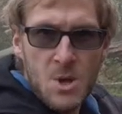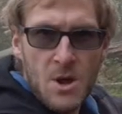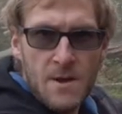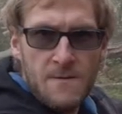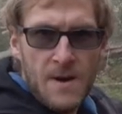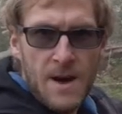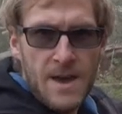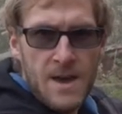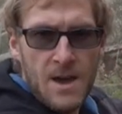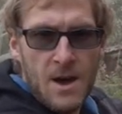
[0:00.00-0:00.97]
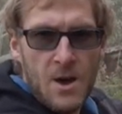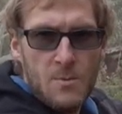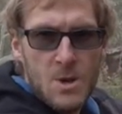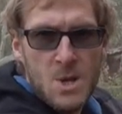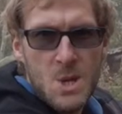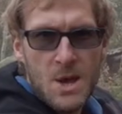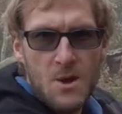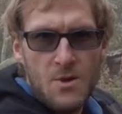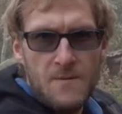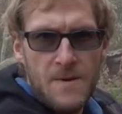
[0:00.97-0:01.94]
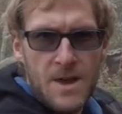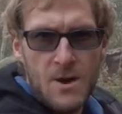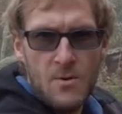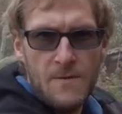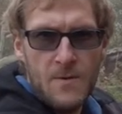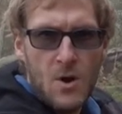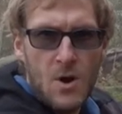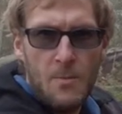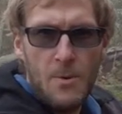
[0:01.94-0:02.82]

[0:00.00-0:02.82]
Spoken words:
It's kind of like, I hope you can see it on the video, if not I'll